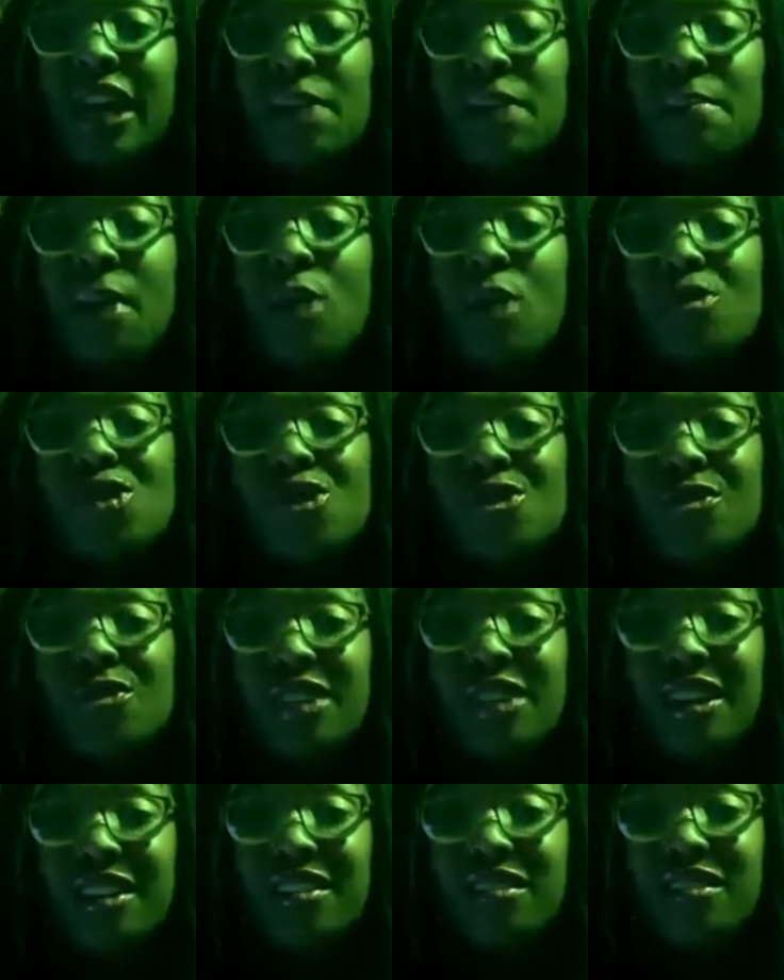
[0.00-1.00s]

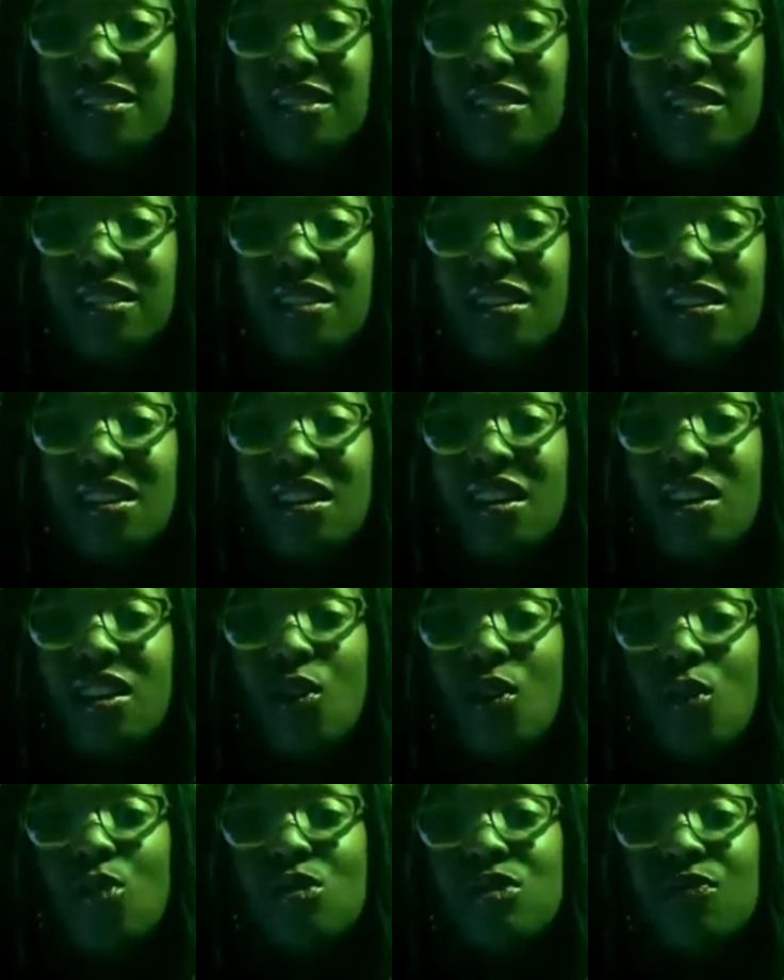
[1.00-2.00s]
emotionally
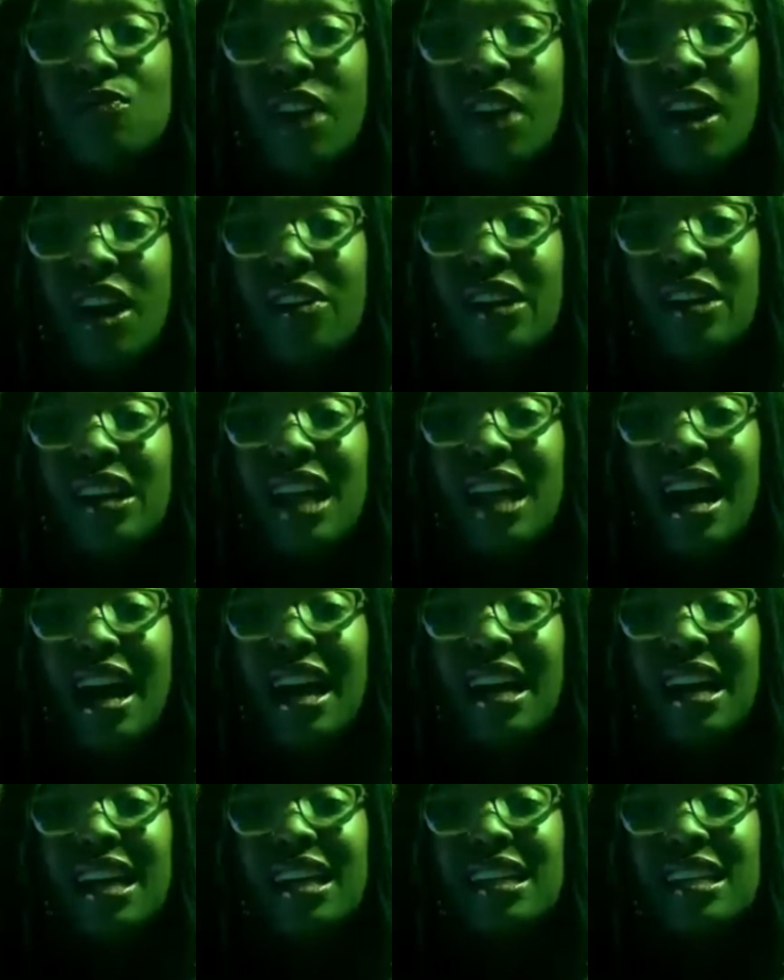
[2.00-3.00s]
who's very
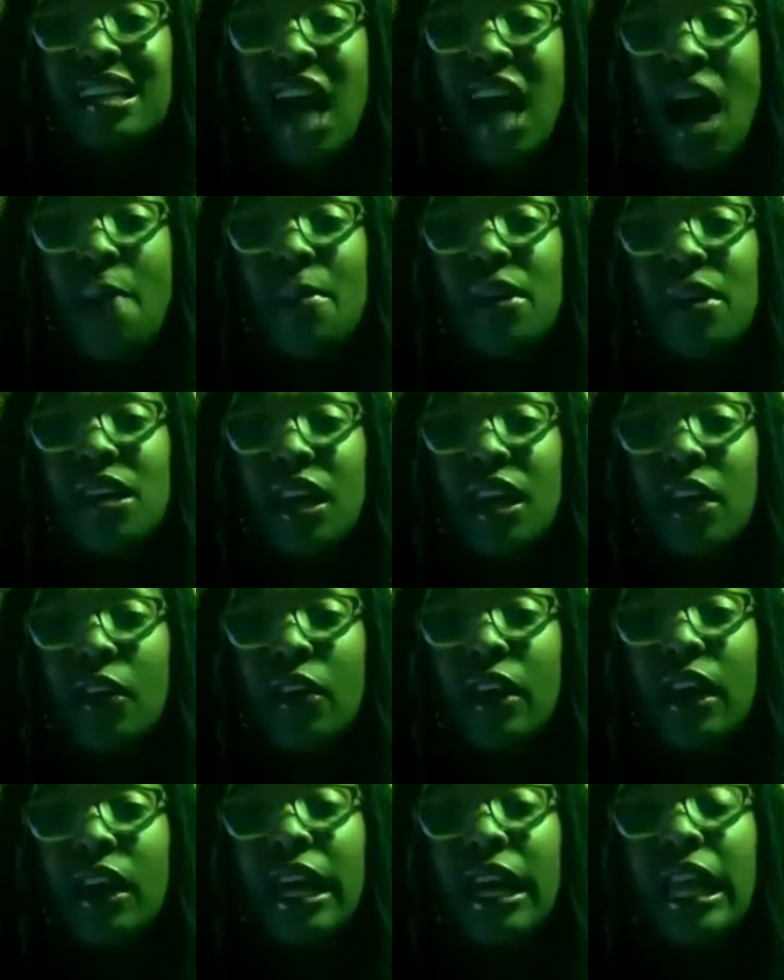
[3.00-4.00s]
like
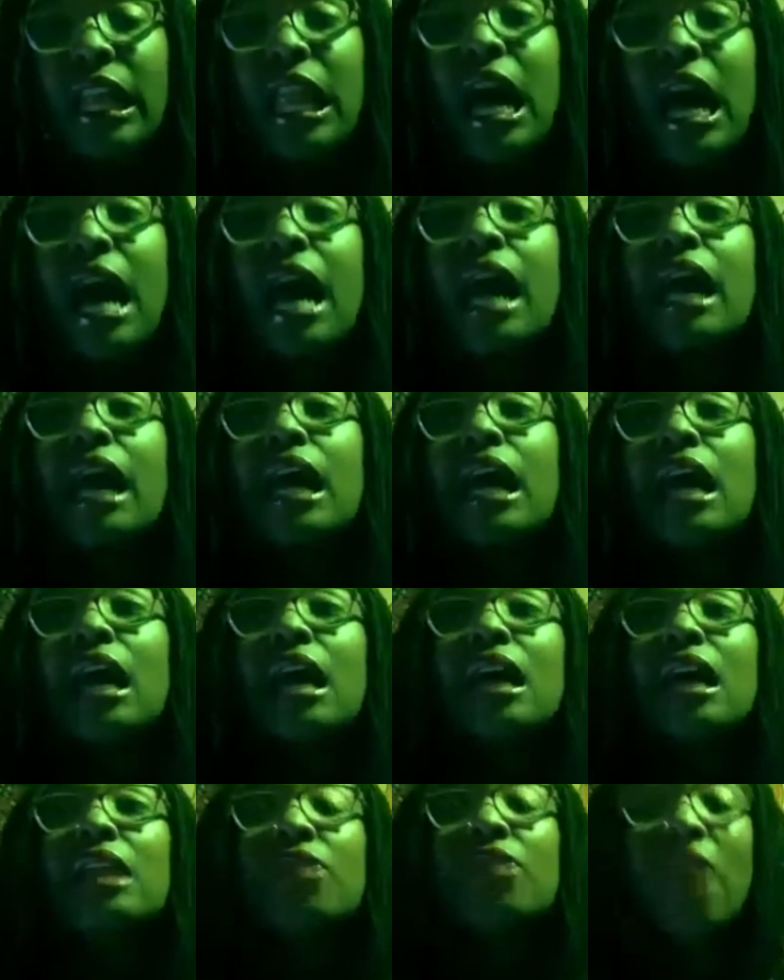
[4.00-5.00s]
domineering and like
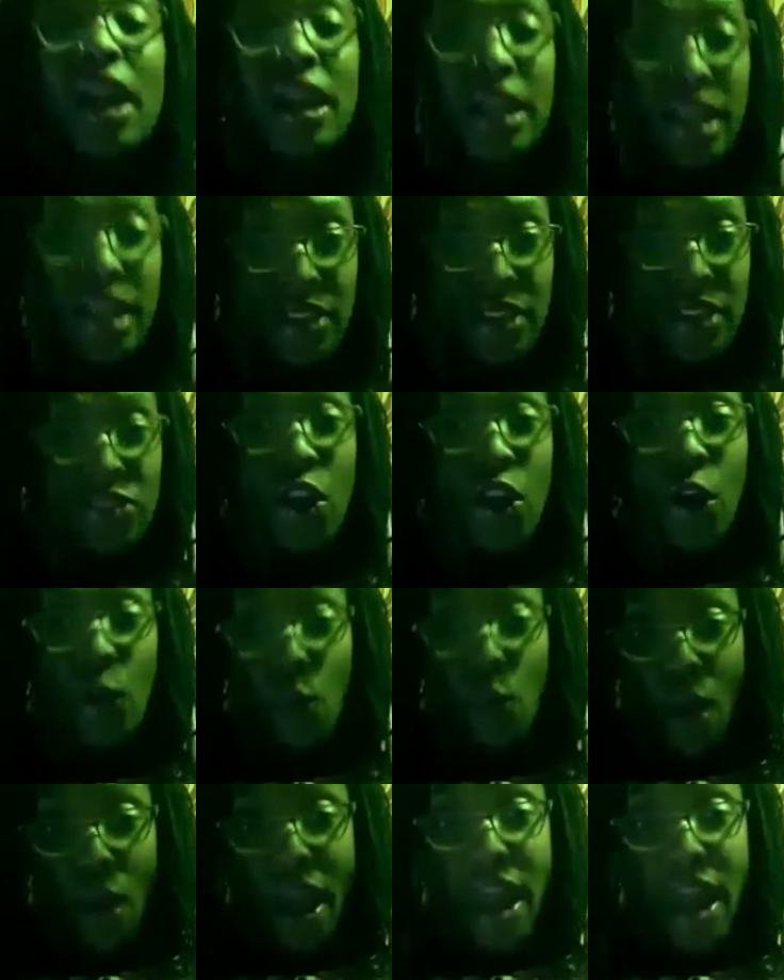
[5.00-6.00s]
they get their
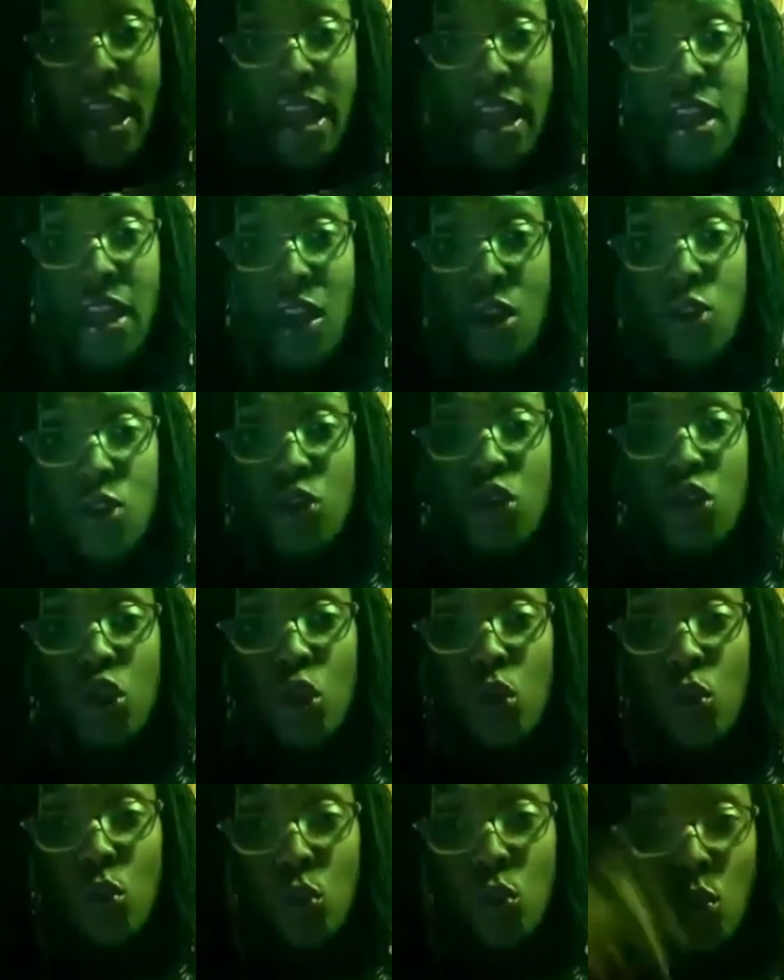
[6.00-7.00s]
way
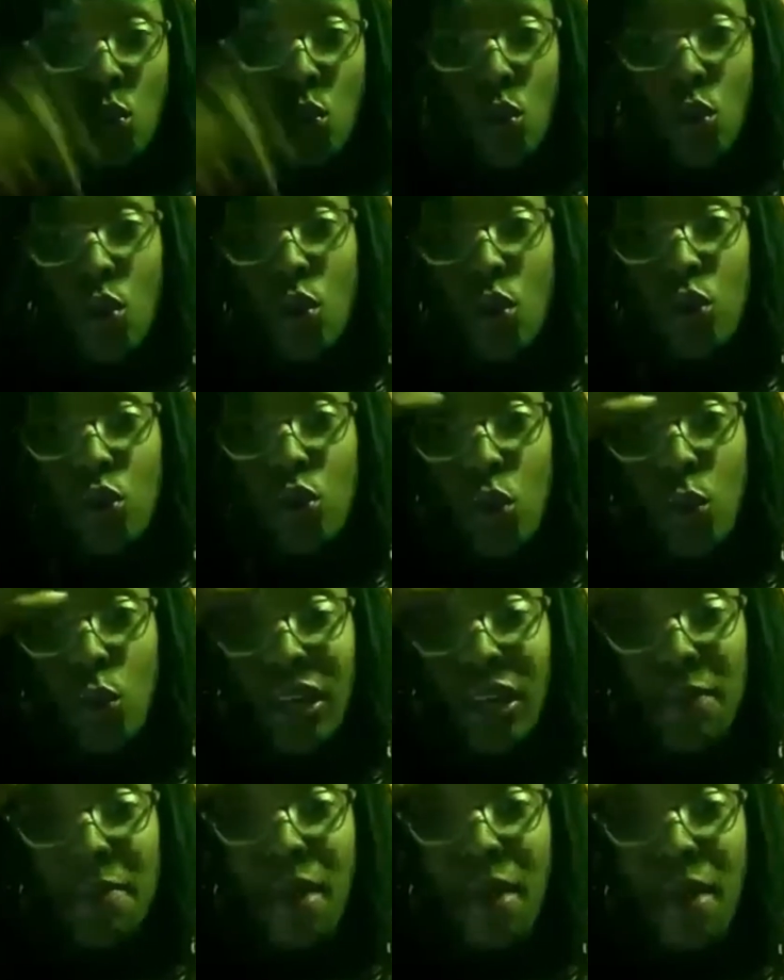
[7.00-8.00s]
through through
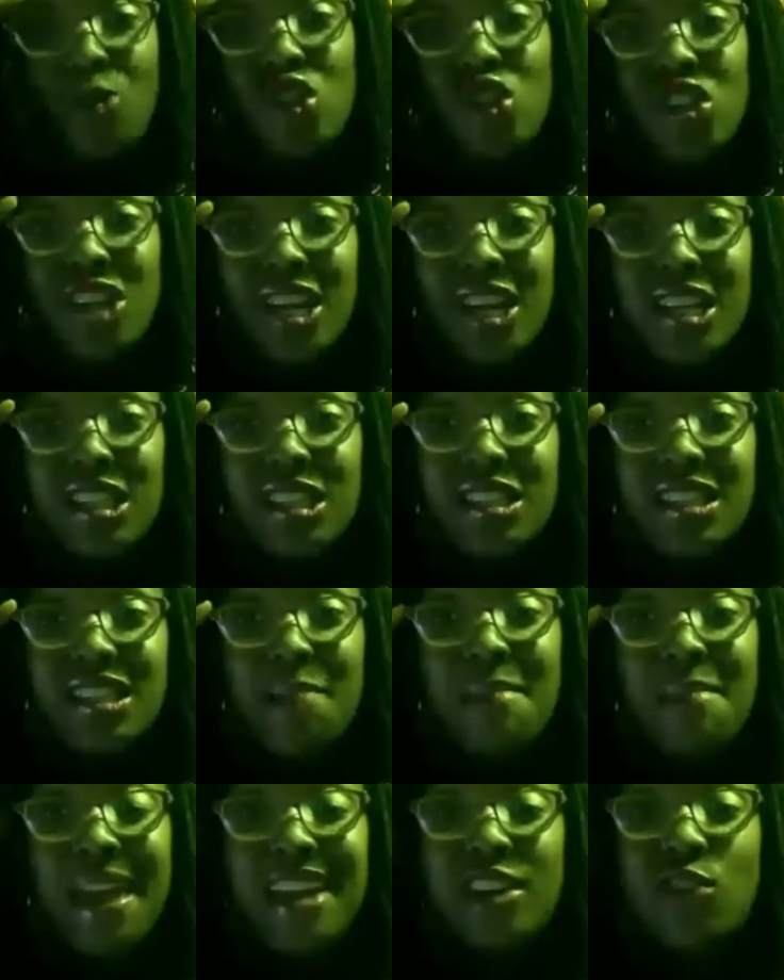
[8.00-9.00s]
emotions.
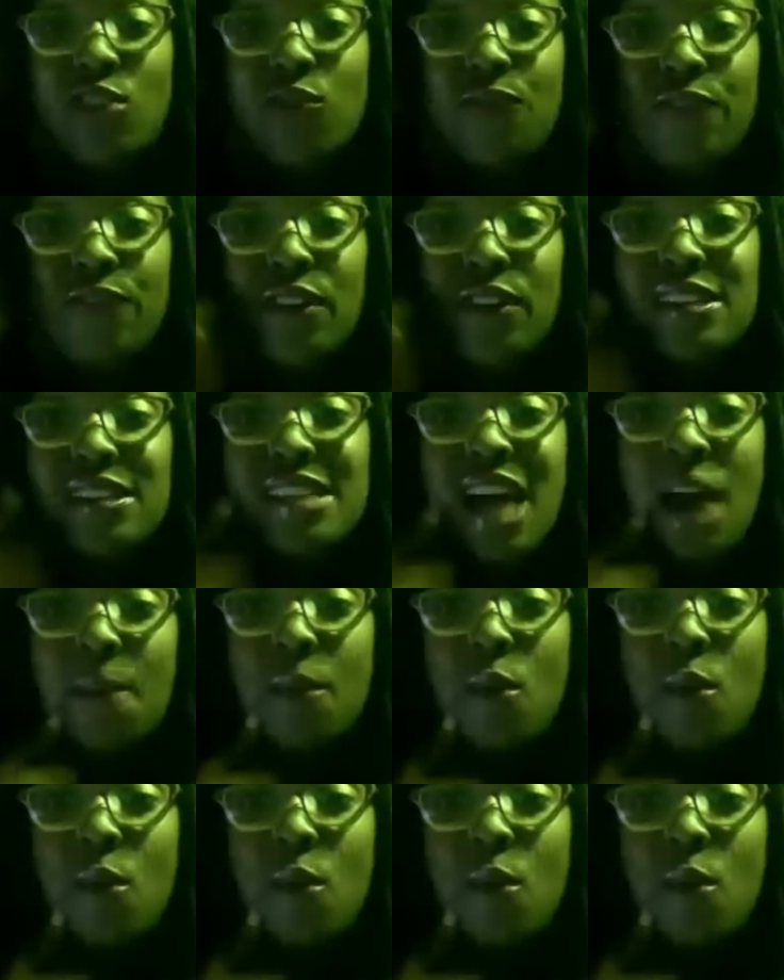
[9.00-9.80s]
They make you feel a type